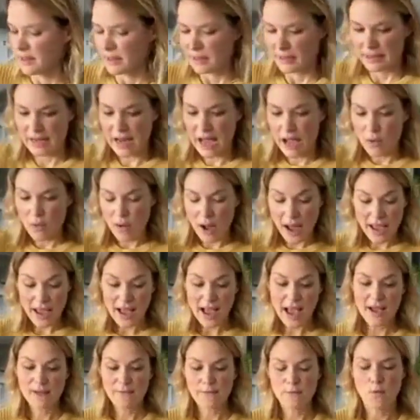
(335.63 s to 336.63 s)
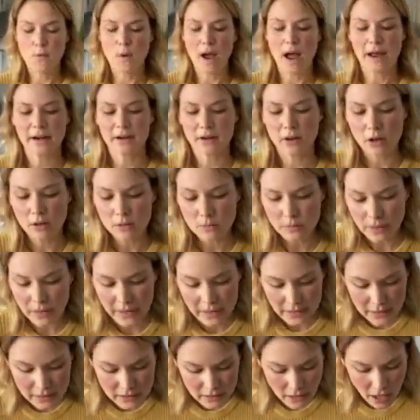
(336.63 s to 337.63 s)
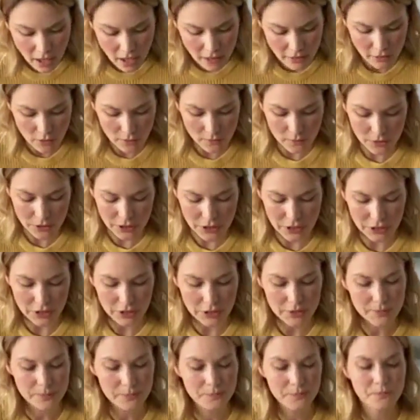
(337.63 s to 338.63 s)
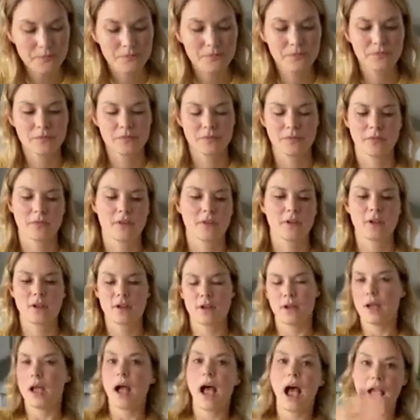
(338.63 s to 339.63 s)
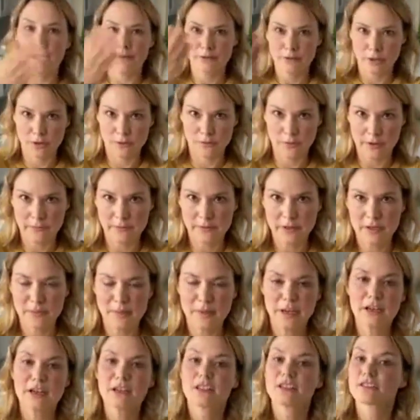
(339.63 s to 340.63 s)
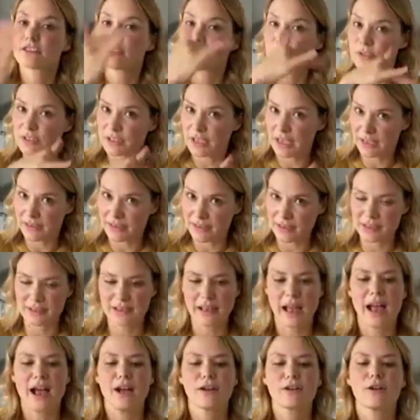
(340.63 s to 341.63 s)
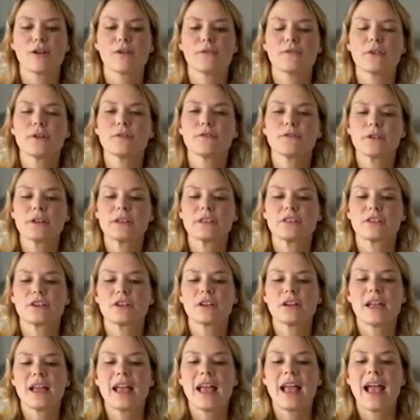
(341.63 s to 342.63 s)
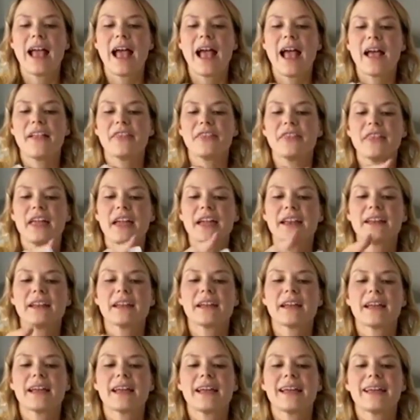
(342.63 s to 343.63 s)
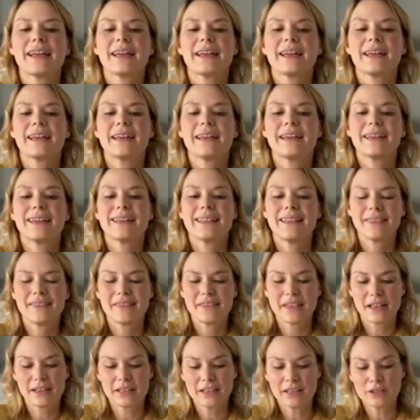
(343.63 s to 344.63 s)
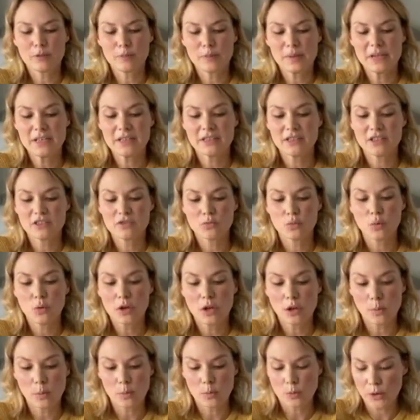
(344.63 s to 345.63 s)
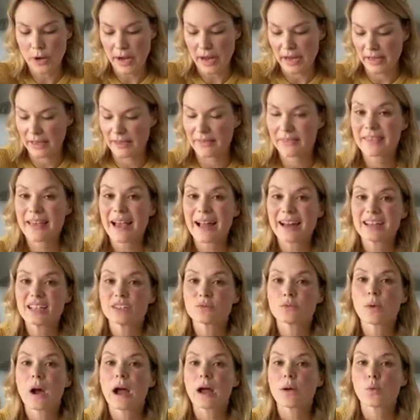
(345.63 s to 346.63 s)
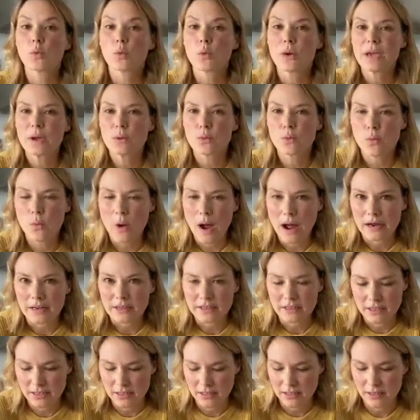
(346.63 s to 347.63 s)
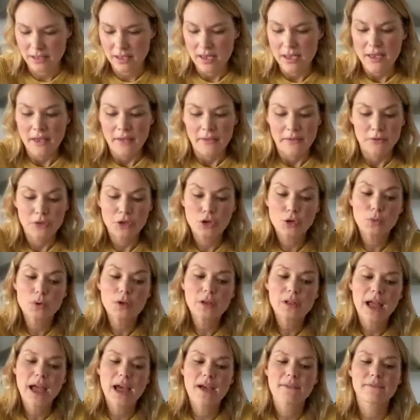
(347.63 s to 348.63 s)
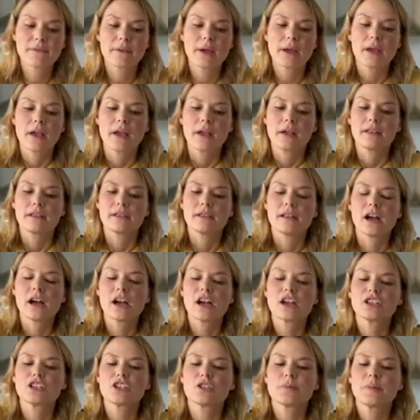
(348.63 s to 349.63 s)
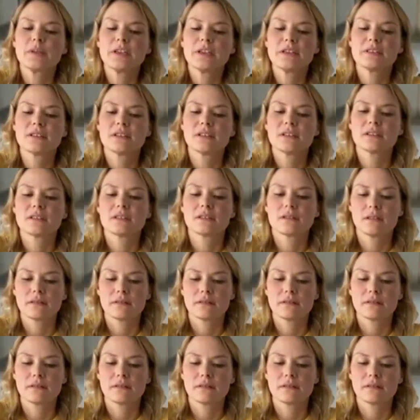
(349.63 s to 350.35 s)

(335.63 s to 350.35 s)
Now I have one already done over here. After 15 minutes, you take this out of the freezer, and then the little pieces will break. That is what we want. You will have larger pieces,